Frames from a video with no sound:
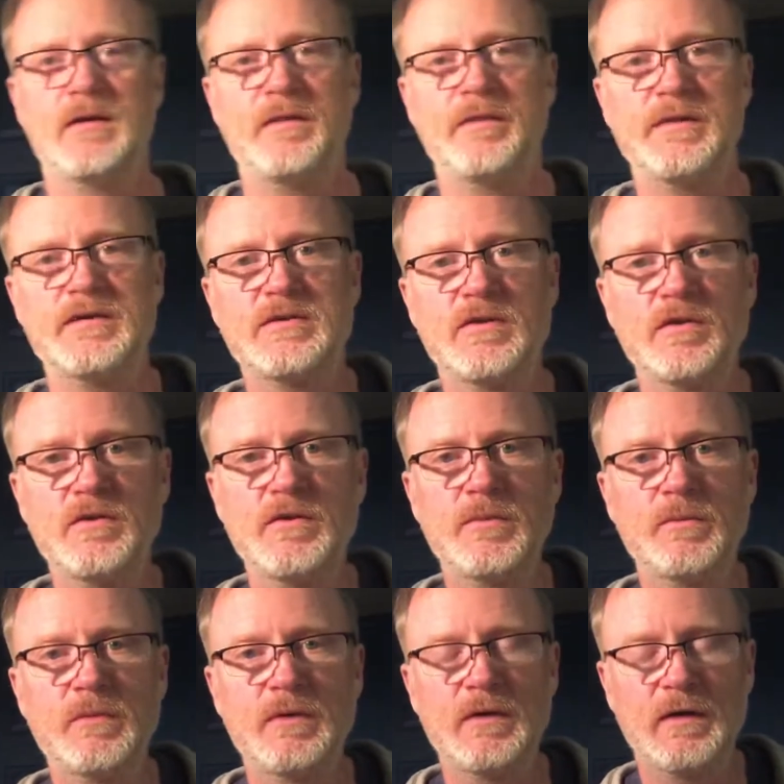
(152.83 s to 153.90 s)
the
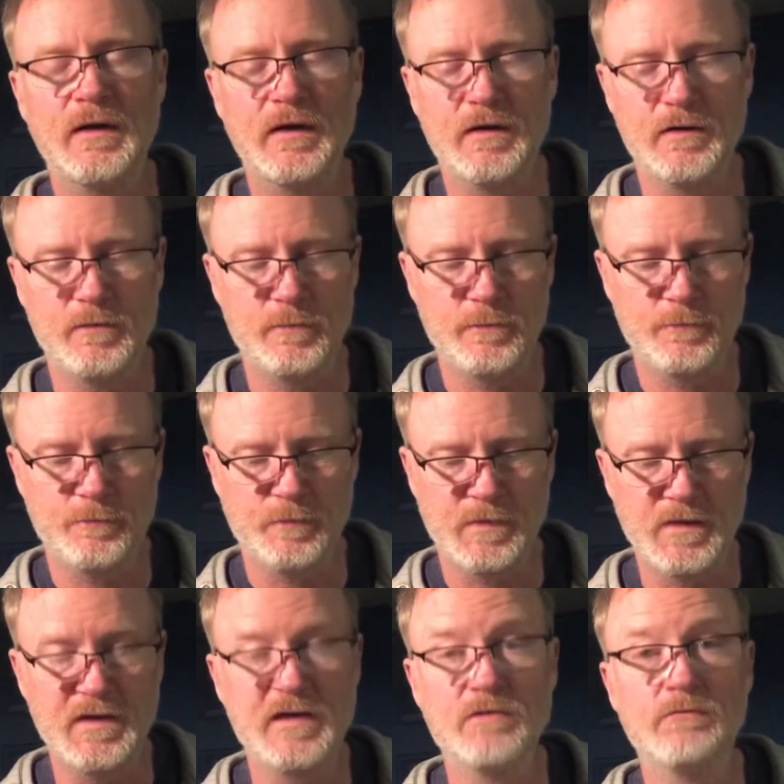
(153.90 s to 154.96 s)
term
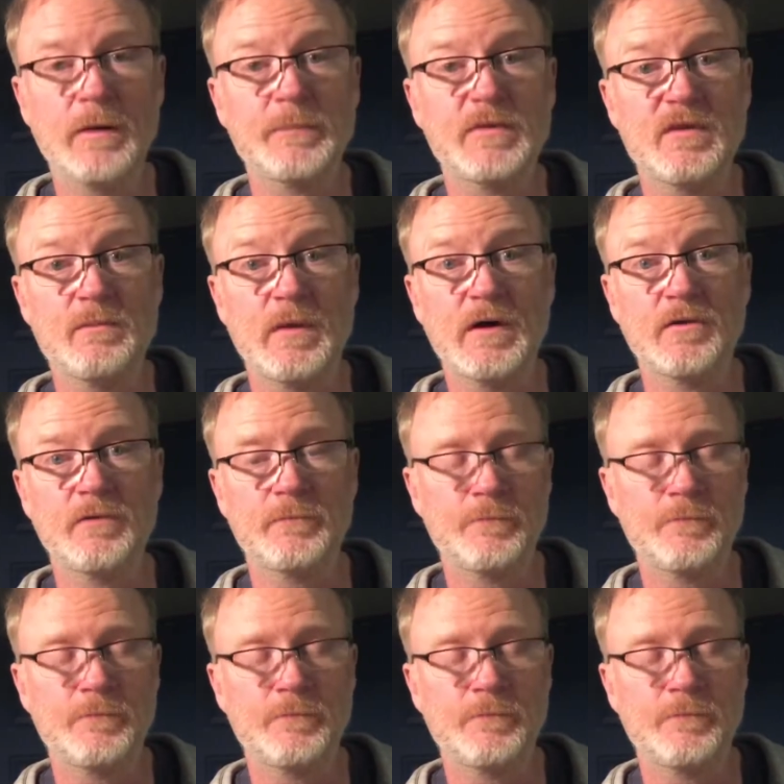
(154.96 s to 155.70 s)
that he ripped them out.